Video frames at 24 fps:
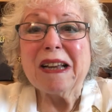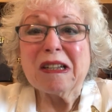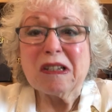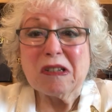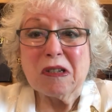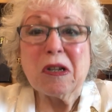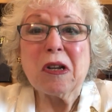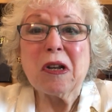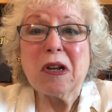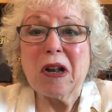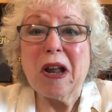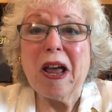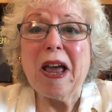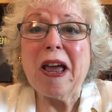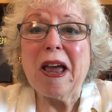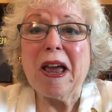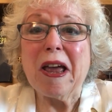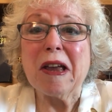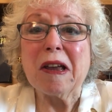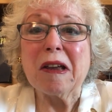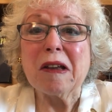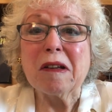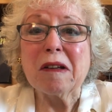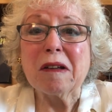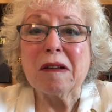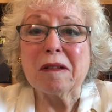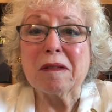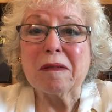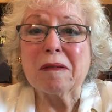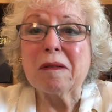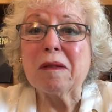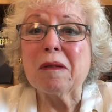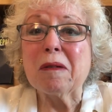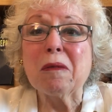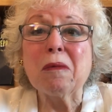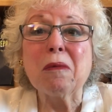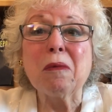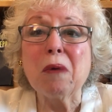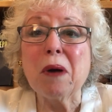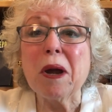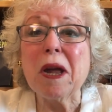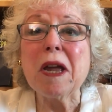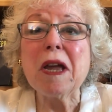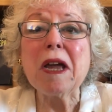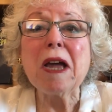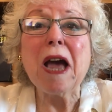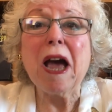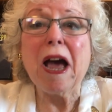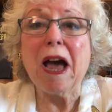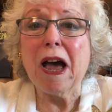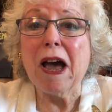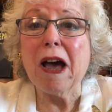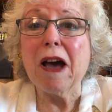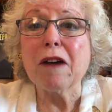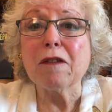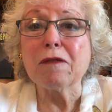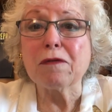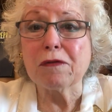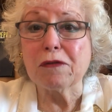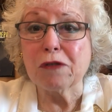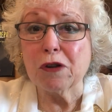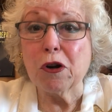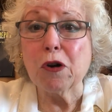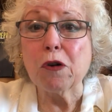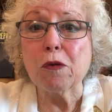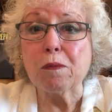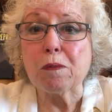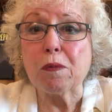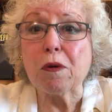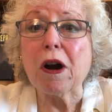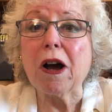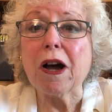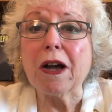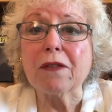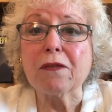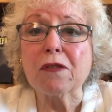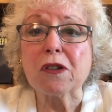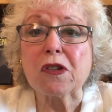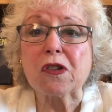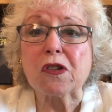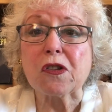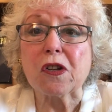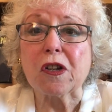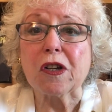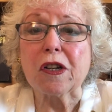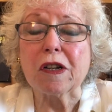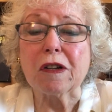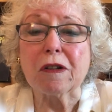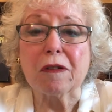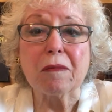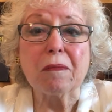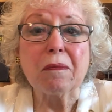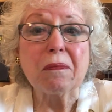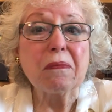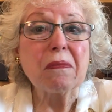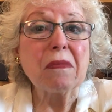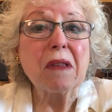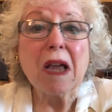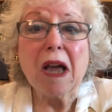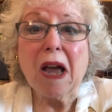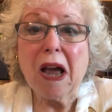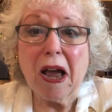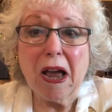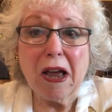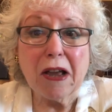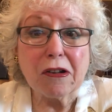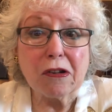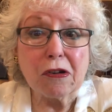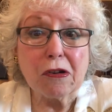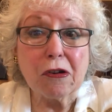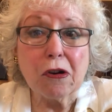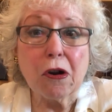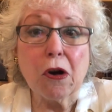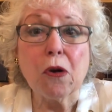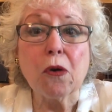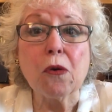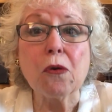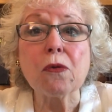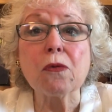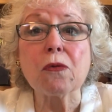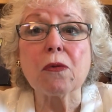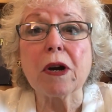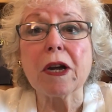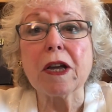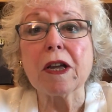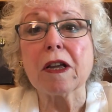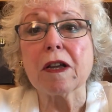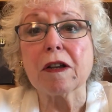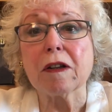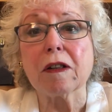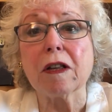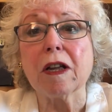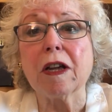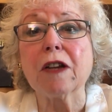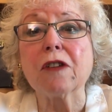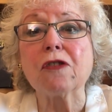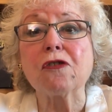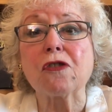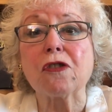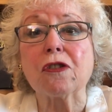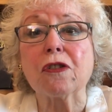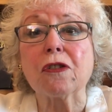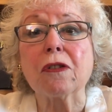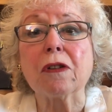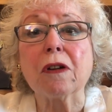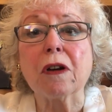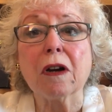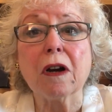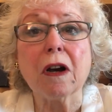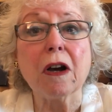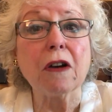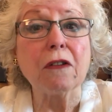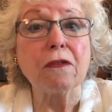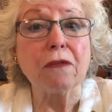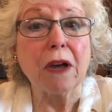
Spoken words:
Today, we have no privacy and no regulation of